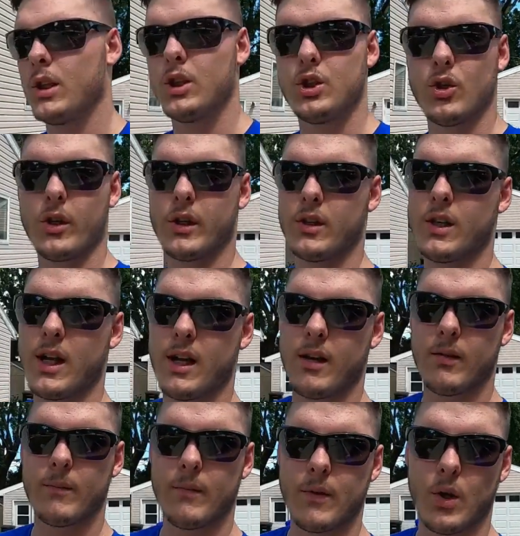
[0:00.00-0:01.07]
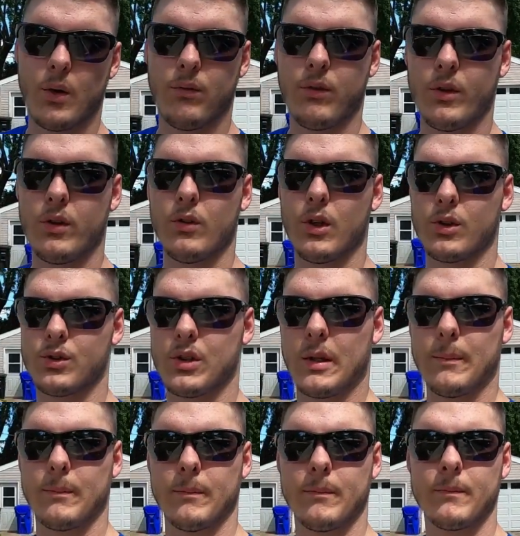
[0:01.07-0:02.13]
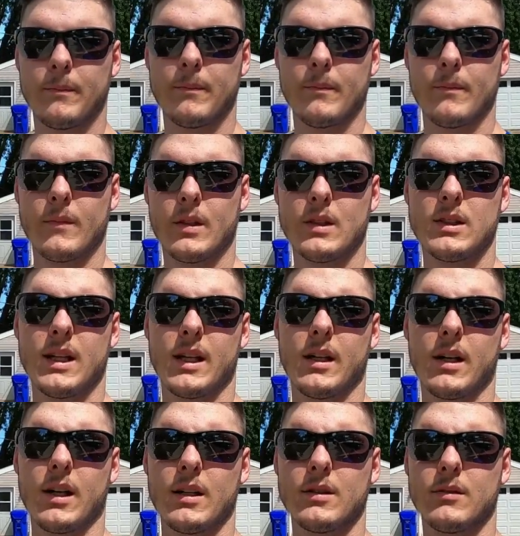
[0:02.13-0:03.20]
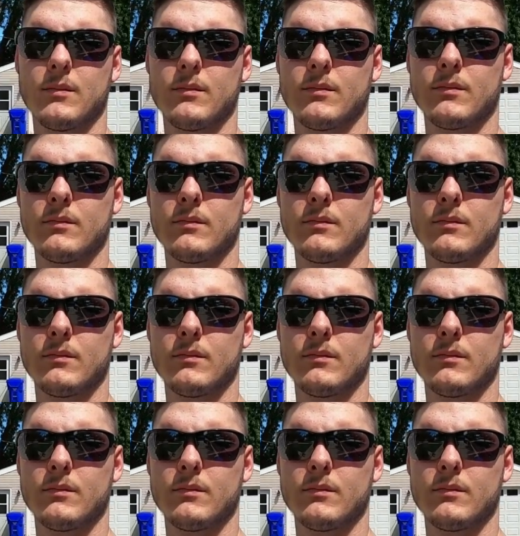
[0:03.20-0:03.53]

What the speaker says: enjoy your day. Hopefully you learned something. Take care, guys.